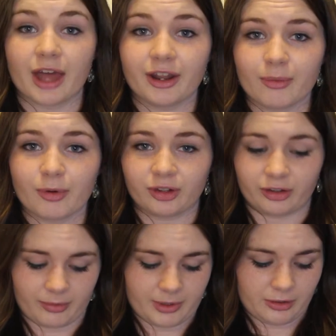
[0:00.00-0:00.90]
Another
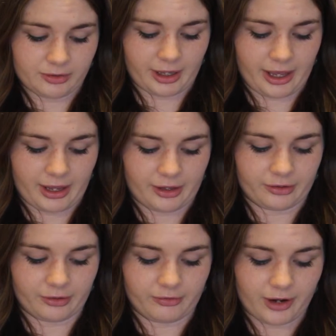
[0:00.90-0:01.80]
product I've been using
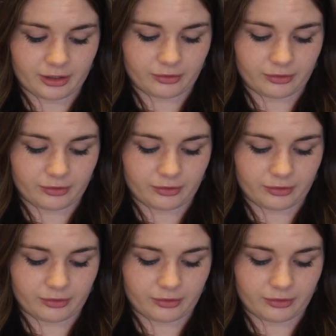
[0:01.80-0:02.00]
is Fleur